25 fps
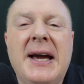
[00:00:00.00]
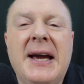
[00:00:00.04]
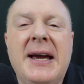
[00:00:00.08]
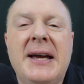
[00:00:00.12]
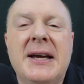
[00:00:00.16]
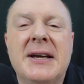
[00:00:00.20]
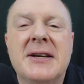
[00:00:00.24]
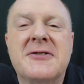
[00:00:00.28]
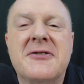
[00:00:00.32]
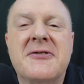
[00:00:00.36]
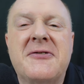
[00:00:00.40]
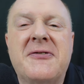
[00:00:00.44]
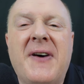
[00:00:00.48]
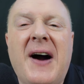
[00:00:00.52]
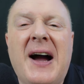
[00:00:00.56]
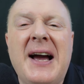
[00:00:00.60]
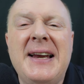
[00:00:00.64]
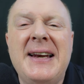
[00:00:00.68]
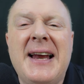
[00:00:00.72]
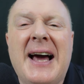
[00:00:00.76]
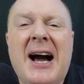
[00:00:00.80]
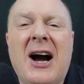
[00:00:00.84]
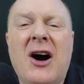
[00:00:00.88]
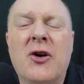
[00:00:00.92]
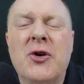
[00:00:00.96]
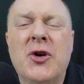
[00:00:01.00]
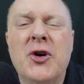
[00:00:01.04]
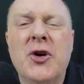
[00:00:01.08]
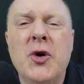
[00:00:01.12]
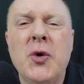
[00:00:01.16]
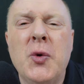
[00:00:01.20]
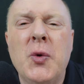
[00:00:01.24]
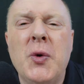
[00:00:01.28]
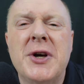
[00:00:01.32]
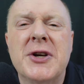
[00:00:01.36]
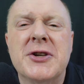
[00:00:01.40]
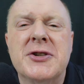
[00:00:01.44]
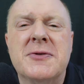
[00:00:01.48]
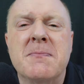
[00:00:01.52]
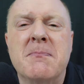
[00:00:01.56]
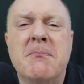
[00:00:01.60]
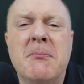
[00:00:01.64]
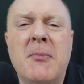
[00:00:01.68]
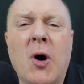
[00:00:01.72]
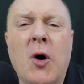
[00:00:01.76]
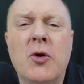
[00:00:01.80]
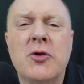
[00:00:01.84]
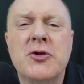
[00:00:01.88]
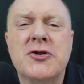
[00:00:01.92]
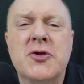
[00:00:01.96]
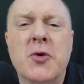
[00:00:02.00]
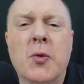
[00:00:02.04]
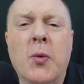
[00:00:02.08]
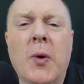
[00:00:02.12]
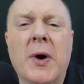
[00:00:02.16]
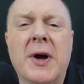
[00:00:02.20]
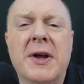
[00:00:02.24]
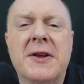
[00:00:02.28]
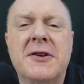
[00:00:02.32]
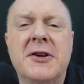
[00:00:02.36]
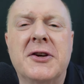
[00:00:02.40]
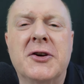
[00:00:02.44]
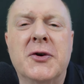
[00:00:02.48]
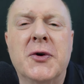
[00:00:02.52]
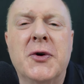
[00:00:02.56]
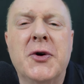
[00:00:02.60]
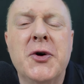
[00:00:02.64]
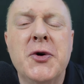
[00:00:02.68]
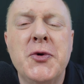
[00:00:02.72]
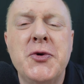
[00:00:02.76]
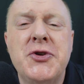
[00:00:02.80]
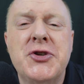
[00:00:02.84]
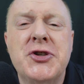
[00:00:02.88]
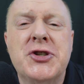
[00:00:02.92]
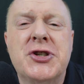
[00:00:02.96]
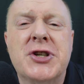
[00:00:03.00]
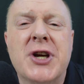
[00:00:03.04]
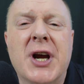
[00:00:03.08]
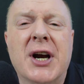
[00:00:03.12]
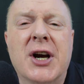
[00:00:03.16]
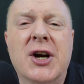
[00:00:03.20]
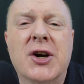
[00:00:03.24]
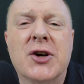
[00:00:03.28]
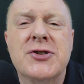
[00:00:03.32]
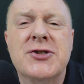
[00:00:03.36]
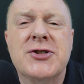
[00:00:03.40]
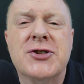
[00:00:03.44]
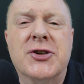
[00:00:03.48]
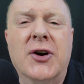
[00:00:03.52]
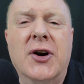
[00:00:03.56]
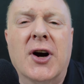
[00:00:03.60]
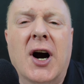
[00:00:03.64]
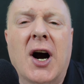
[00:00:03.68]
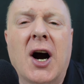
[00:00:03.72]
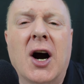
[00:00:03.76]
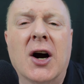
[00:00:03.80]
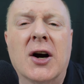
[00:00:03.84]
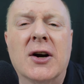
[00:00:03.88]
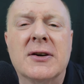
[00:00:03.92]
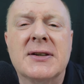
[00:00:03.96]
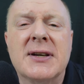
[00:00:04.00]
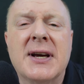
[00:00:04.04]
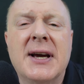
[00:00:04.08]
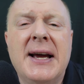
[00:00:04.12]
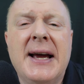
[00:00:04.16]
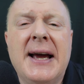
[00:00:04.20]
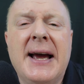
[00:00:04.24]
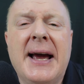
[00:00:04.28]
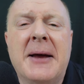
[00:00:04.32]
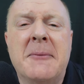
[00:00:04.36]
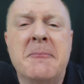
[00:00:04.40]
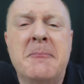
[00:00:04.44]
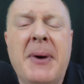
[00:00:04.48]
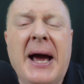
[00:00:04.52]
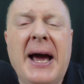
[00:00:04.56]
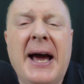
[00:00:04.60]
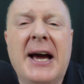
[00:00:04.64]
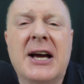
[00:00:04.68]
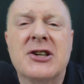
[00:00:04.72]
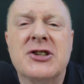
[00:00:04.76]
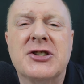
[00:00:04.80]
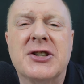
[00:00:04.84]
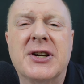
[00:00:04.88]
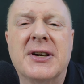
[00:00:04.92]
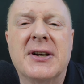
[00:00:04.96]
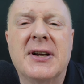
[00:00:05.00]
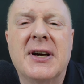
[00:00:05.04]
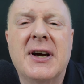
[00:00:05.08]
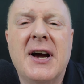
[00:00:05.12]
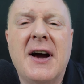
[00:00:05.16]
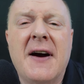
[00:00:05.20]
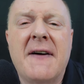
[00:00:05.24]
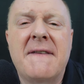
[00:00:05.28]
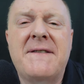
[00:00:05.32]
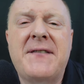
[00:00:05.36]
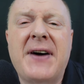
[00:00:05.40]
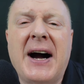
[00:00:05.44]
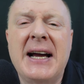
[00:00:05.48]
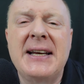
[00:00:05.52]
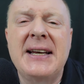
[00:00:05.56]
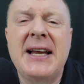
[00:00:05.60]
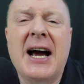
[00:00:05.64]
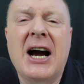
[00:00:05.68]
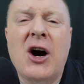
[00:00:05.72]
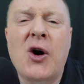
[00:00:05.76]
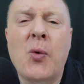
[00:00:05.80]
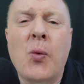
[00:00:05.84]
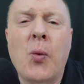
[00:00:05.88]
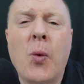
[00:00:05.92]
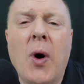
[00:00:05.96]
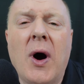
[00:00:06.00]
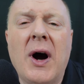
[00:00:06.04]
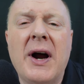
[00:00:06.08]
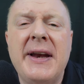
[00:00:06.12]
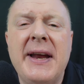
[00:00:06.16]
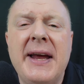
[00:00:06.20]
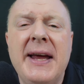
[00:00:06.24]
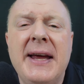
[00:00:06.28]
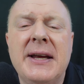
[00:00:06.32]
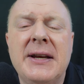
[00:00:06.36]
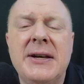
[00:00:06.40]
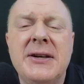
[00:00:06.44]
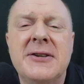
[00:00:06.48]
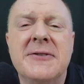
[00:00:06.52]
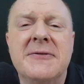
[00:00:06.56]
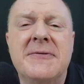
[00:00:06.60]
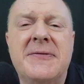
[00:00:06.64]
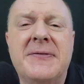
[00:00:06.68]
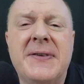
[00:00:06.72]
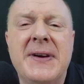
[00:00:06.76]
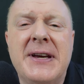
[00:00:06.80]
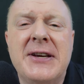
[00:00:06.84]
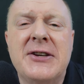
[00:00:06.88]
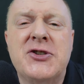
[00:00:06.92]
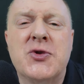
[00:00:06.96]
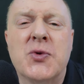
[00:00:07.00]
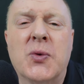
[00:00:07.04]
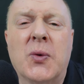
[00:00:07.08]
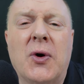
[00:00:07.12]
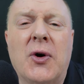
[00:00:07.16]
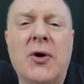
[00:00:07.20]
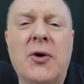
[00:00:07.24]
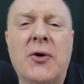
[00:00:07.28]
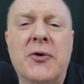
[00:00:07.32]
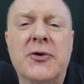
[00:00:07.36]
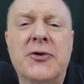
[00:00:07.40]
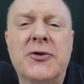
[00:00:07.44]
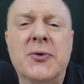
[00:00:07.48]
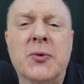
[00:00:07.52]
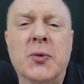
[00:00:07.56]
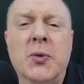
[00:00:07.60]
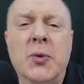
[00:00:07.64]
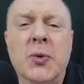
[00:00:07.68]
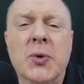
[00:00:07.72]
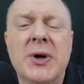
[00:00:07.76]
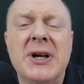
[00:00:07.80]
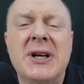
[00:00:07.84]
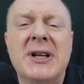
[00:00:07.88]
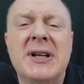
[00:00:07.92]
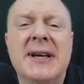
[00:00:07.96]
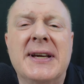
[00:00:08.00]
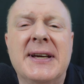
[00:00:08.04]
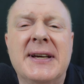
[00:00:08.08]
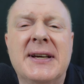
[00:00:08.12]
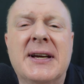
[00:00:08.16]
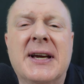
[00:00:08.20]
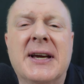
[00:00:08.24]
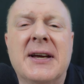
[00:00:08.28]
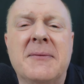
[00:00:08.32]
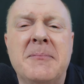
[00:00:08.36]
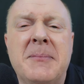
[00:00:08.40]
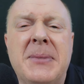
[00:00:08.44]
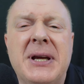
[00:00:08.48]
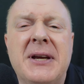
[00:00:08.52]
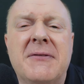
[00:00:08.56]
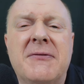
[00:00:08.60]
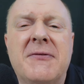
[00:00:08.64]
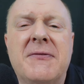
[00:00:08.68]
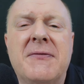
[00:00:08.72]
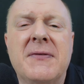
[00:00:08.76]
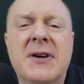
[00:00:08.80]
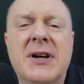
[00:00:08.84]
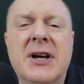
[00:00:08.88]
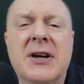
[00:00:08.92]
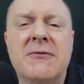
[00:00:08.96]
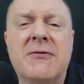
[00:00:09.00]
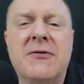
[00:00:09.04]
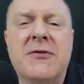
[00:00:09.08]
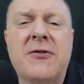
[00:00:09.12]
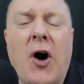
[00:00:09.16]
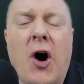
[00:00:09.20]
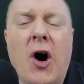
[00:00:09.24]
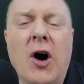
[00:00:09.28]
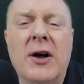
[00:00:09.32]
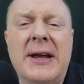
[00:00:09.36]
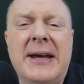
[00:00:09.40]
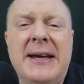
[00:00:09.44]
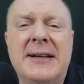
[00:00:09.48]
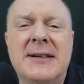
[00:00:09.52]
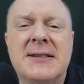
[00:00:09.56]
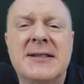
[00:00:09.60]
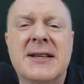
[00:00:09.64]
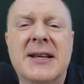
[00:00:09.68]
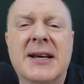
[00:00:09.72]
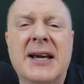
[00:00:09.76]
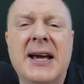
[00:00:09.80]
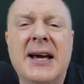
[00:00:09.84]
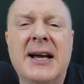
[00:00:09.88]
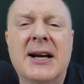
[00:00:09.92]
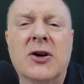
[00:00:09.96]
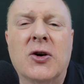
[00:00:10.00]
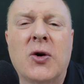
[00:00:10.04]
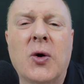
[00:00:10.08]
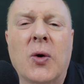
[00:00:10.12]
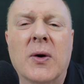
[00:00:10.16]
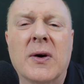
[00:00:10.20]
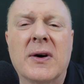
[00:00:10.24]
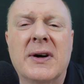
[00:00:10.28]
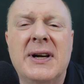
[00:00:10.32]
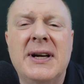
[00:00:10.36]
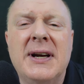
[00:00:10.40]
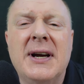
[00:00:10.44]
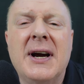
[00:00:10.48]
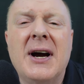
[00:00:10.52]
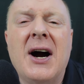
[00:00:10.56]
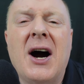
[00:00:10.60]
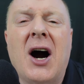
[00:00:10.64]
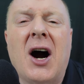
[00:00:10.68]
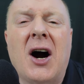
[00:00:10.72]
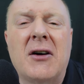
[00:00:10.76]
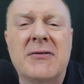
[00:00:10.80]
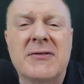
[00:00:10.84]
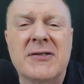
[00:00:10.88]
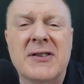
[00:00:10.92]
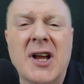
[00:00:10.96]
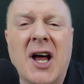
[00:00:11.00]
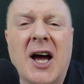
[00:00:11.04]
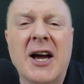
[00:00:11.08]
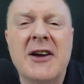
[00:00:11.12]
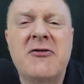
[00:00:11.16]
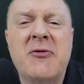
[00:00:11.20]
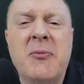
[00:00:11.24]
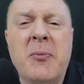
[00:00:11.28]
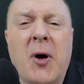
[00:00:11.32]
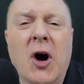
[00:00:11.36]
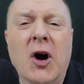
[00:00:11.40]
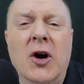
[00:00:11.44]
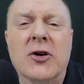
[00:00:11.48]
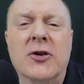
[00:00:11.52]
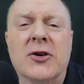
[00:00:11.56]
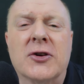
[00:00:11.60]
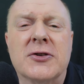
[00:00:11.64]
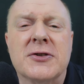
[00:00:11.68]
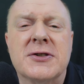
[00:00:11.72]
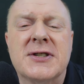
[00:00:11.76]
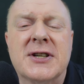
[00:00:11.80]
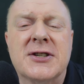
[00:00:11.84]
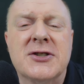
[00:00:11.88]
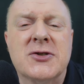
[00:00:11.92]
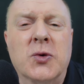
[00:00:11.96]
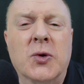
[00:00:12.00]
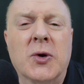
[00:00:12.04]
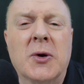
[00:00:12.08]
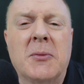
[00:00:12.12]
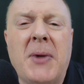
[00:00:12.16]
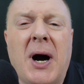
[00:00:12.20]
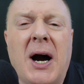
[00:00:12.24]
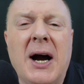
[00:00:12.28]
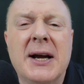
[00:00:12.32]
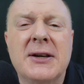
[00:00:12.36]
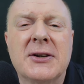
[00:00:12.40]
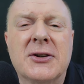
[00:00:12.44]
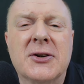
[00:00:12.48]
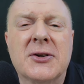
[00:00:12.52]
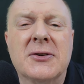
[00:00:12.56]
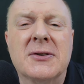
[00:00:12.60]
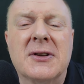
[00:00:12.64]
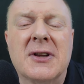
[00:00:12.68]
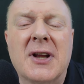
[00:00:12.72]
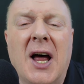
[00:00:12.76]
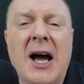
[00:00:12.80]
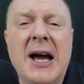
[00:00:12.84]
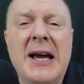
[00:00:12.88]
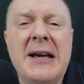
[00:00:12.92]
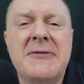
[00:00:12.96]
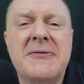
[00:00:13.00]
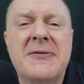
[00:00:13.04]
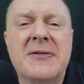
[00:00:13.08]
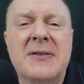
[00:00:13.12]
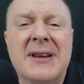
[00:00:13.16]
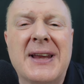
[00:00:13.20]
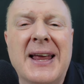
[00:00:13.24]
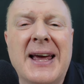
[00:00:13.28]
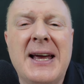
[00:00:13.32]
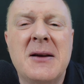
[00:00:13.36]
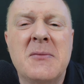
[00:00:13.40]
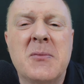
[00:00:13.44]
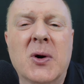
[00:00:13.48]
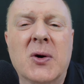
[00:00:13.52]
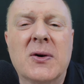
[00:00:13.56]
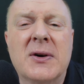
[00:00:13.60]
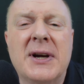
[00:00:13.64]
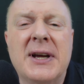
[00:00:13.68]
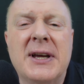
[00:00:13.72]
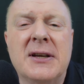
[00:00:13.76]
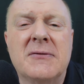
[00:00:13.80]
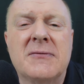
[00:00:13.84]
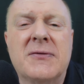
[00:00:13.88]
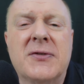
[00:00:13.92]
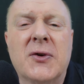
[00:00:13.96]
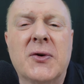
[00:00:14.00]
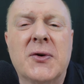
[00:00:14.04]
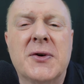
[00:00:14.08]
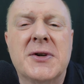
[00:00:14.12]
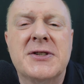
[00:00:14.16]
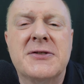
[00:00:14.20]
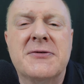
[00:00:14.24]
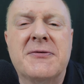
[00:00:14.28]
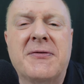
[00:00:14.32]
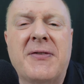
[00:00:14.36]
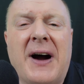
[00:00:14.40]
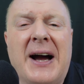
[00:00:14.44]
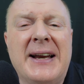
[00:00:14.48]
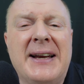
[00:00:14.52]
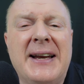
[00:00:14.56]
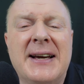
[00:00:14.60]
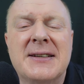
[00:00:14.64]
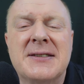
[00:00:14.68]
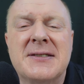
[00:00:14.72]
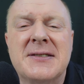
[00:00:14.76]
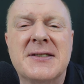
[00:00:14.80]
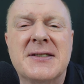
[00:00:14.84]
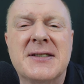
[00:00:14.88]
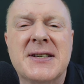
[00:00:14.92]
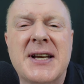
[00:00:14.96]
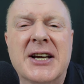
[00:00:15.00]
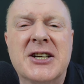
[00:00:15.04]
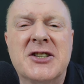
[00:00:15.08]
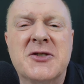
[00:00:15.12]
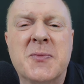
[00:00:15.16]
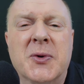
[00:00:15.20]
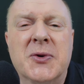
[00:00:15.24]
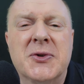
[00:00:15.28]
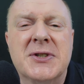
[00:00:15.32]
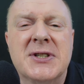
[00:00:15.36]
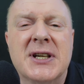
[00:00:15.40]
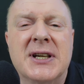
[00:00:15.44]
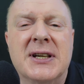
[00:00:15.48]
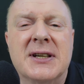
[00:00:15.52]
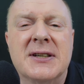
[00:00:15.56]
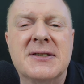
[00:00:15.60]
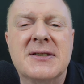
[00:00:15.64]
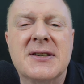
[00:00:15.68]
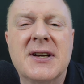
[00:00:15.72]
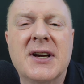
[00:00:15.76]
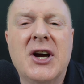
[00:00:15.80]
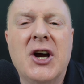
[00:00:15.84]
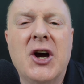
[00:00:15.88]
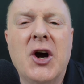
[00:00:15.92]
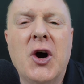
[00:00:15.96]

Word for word: is find out who is most with you, who shares your heart and passion. Find out what individuals really can be can fall into the category of life partners. As a reminder, life, labor, influence, finances, and expertise.